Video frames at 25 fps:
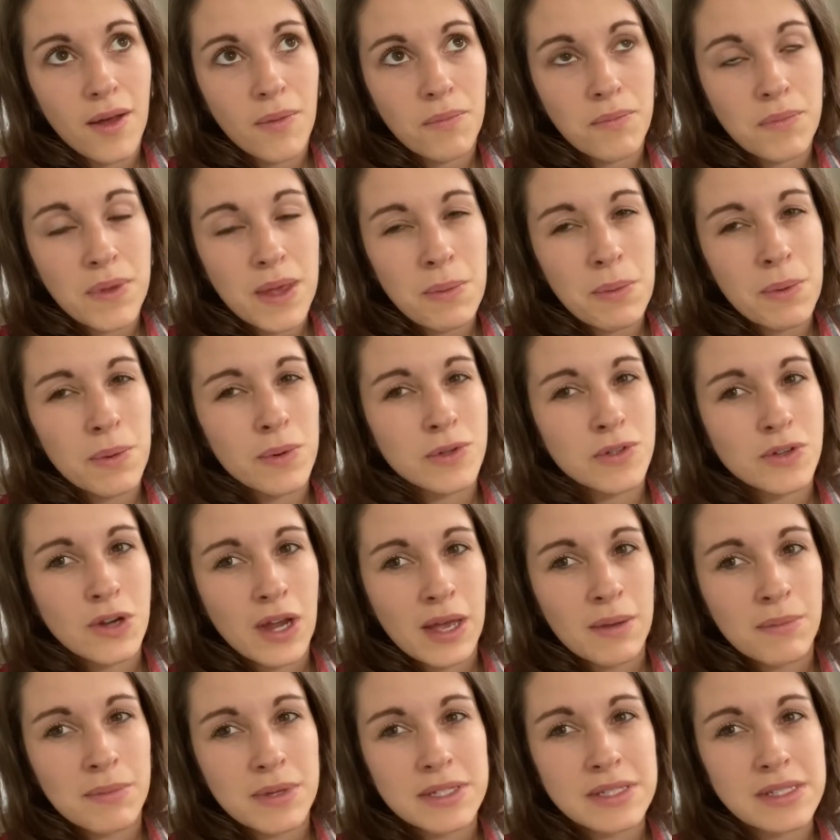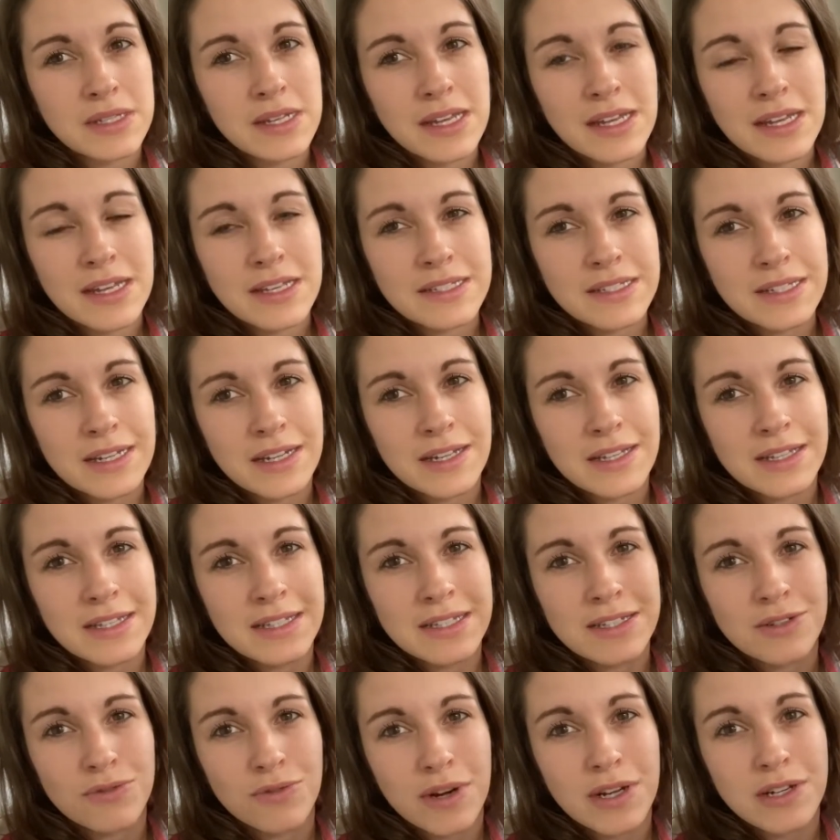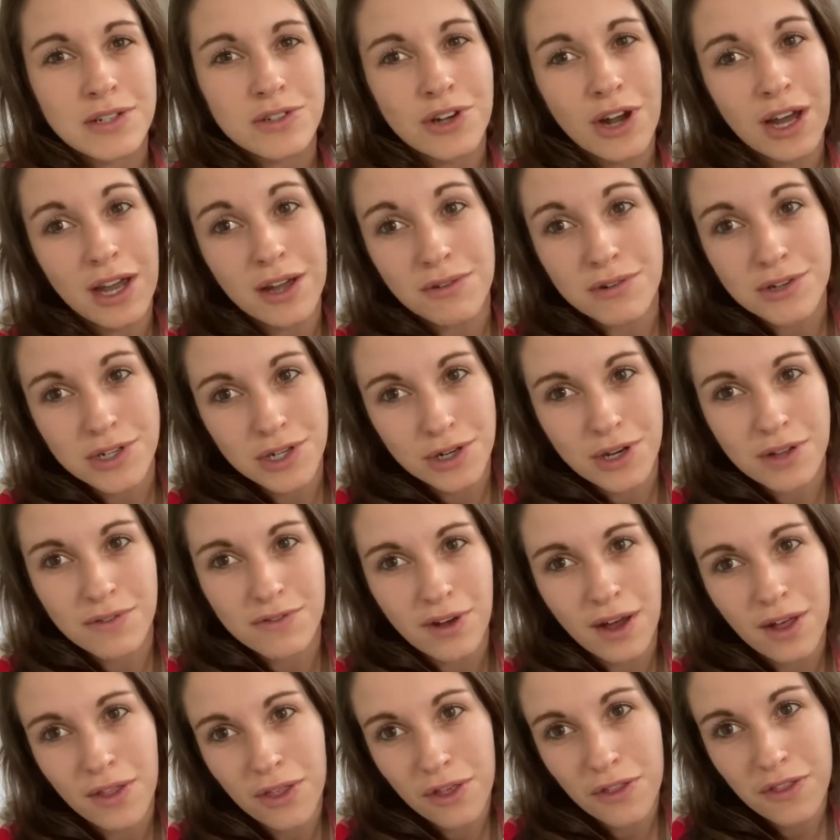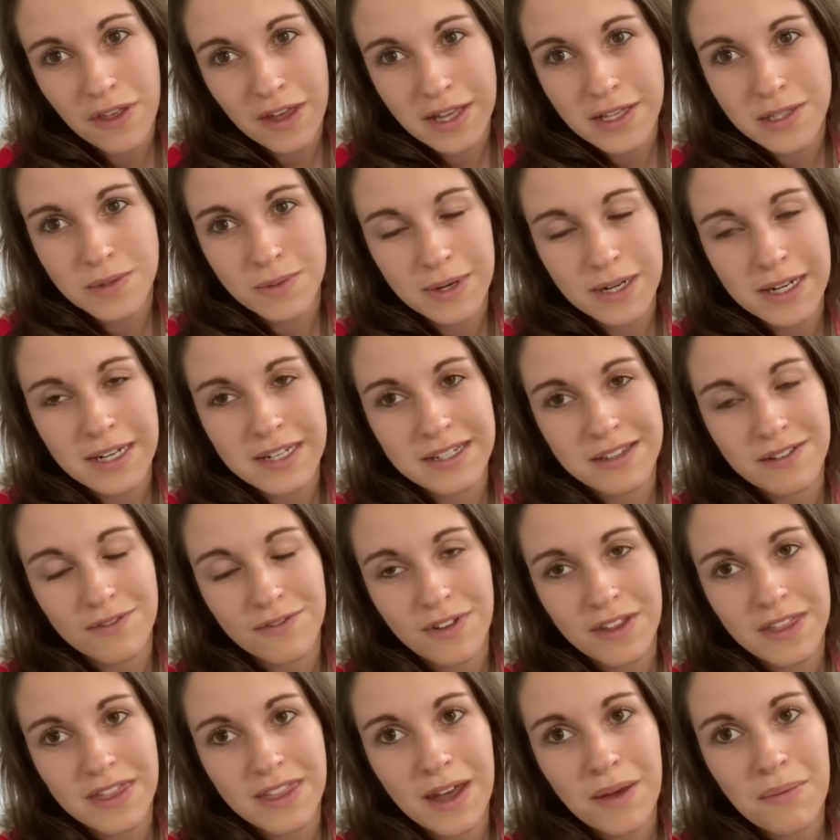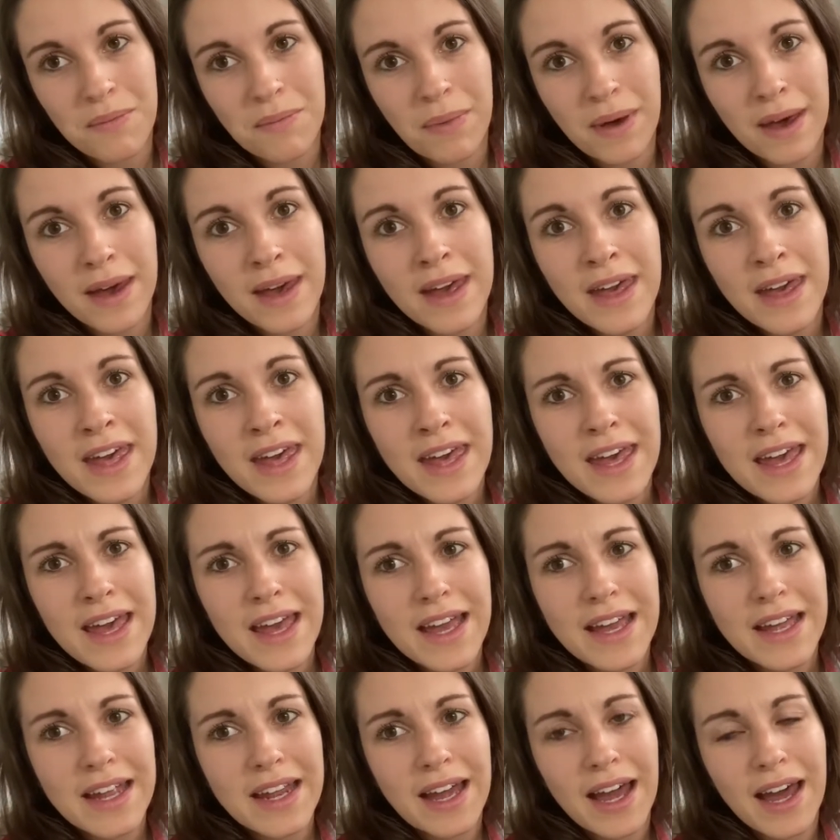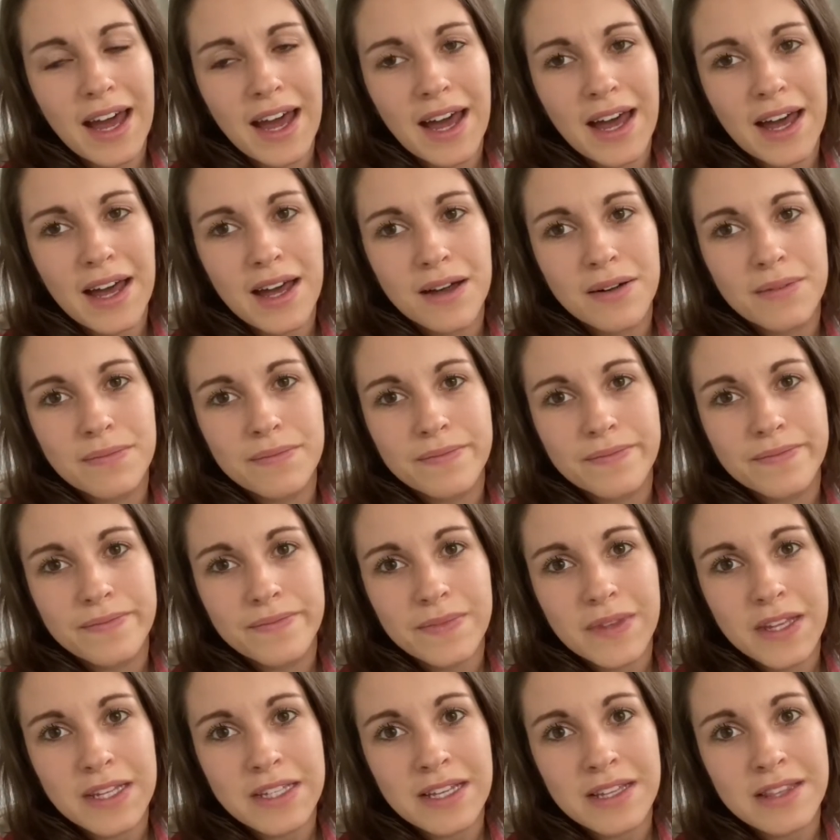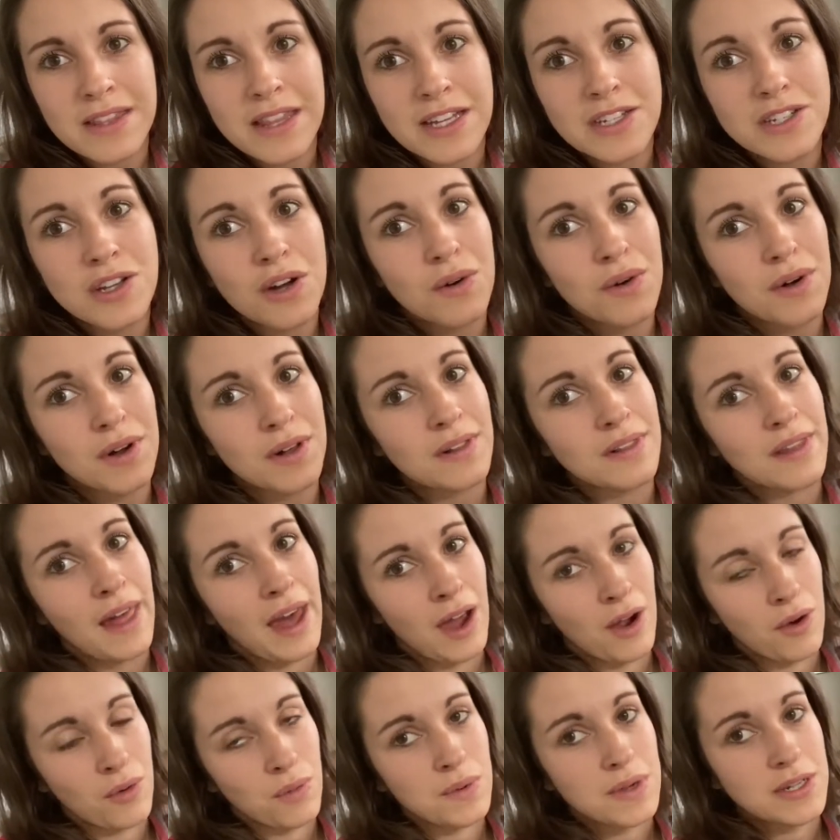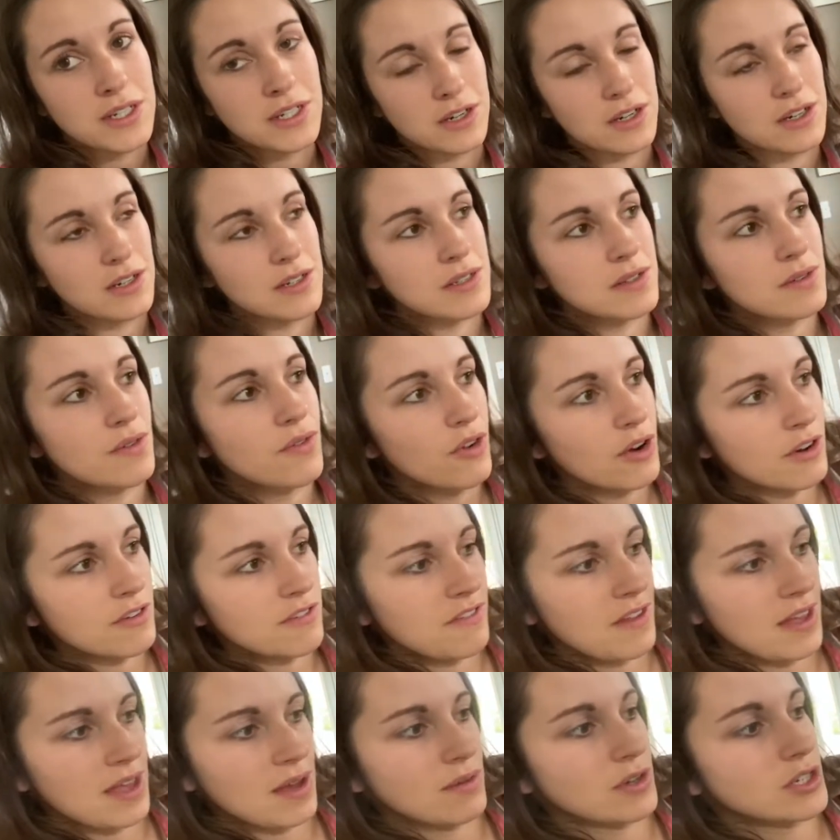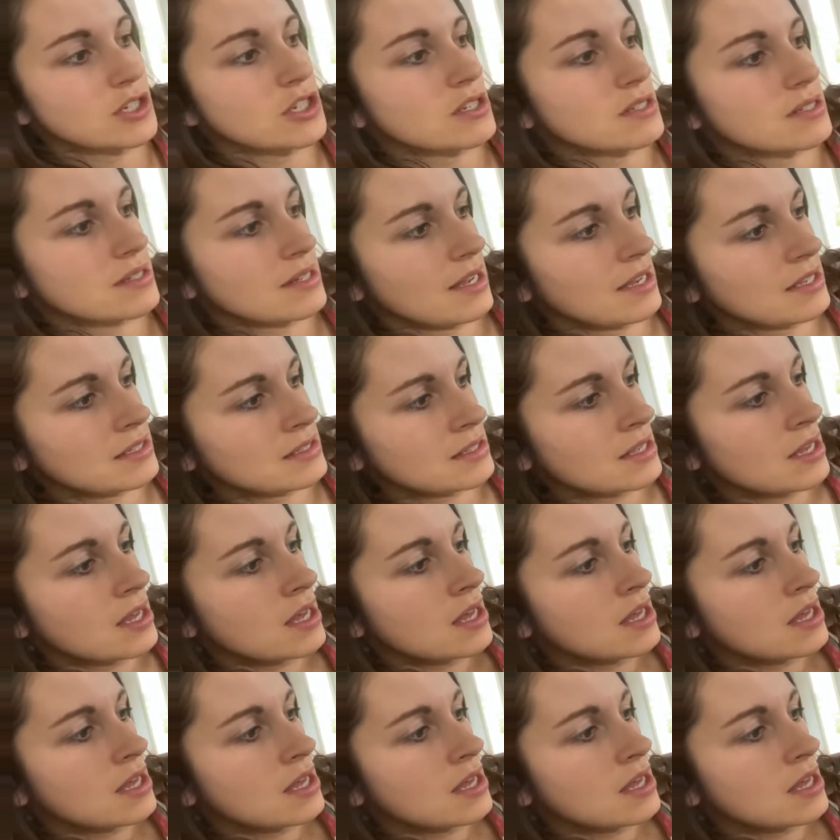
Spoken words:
people will try and be sneaky still and try and return it for other things when it doesn't fit them. But they don't allow returns for fit, which is nice.